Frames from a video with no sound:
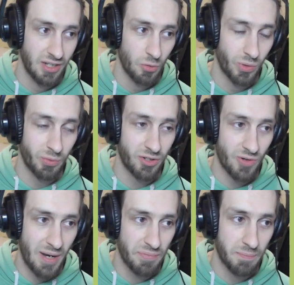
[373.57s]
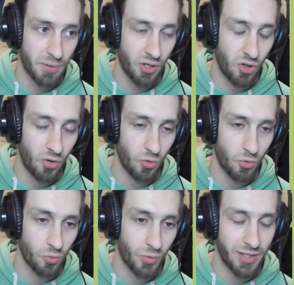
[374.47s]
When we grab the pot,
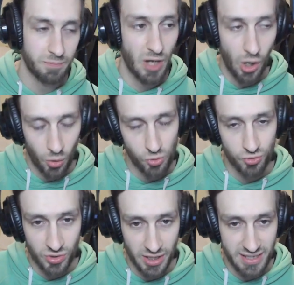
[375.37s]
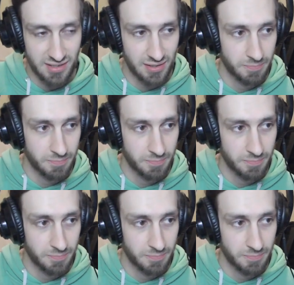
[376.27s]
we hold right.